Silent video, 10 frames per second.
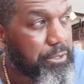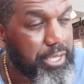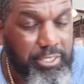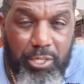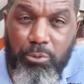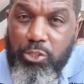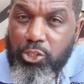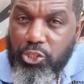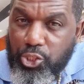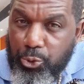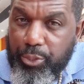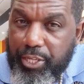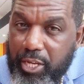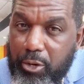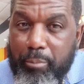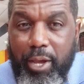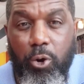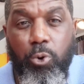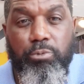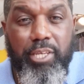Yes, there was a shooting here in my
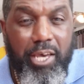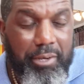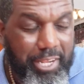hometown,